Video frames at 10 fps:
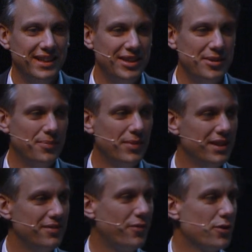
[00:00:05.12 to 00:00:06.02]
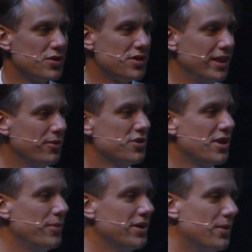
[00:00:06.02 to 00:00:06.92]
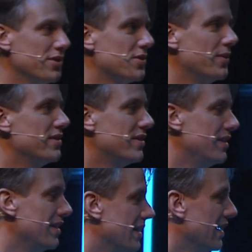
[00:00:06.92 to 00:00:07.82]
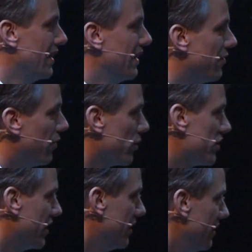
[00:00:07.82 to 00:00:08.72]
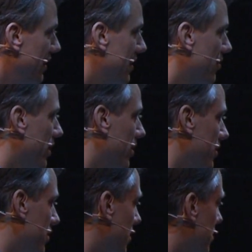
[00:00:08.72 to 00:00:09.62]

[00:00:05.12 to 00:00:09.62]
My first annual summit was 2014, when I was